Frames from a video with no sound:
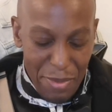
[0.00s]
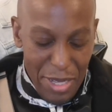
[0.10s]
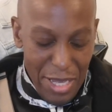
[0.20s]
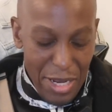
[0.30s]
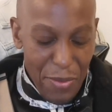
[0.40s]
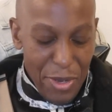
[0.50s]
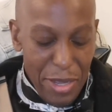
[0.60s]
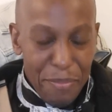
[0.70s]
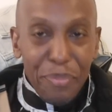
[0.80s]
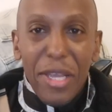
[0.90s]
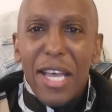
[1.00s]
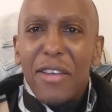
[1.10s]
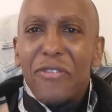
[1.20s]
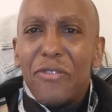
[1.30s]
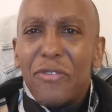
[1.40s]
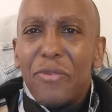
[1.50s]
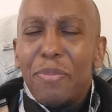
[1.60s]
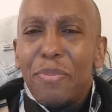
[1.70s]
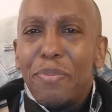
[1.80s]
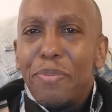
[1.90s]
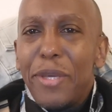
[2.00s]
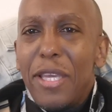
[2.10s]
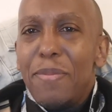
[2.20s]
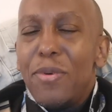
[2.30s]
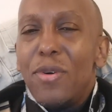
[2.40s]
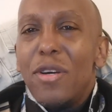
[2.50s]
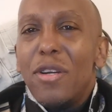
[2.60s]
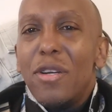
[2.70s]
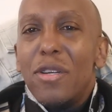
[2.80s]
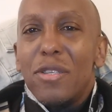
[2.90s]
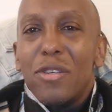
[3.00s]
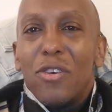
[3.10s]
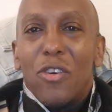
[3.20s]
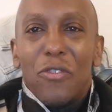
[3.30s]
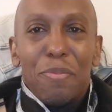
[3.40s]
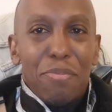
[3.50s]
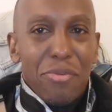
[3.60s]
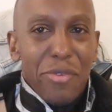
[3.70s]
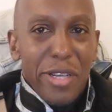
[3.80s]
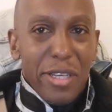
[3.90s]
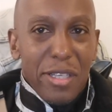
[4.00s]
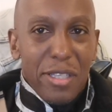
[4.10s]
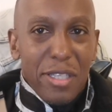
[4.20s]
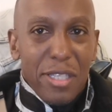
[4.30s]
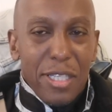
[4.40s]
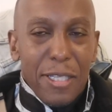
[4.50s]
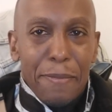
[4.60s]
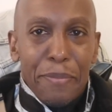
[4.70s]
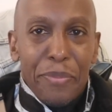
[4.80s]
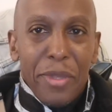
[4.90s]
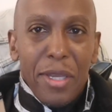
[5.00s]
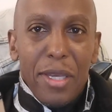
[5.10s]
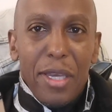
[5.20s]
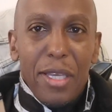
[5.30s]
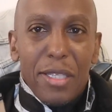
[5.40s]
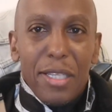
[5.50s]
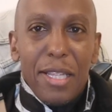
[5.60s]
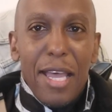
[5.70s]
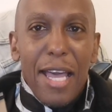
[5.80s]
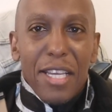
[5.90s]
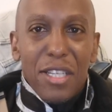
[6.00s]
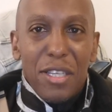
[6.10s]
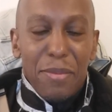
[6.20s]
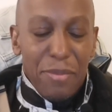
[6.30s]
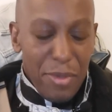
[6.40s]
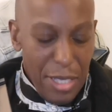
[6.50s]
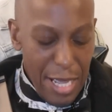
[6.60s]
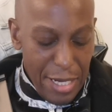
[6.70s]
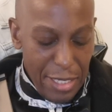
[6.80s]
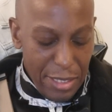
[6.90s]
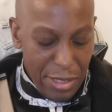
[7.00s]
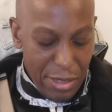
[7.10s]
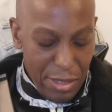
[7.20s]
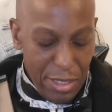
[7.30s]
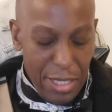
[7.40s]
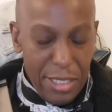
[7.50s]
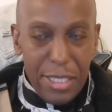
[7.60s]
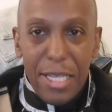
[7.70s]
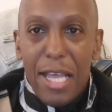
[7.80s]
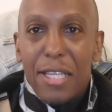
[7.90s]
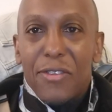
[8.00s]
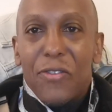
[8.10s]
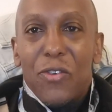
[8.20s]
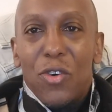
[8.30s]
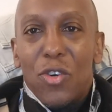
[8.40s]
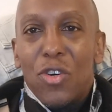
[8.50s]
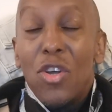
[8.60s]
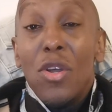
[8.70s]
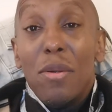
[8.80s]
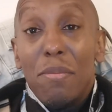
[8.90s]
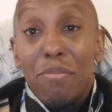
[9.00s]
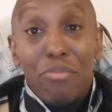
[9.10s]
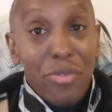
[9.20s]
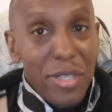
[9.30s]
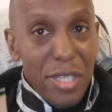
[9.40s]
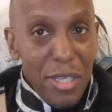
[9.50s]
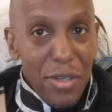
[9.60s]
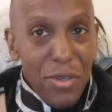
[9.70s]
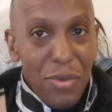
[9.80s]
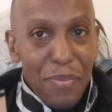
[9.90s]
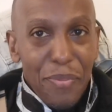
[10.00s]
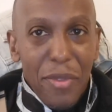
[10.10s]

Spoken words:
But anyway, have people heard of BRICS? It's an acronym, and it stands for Brazil,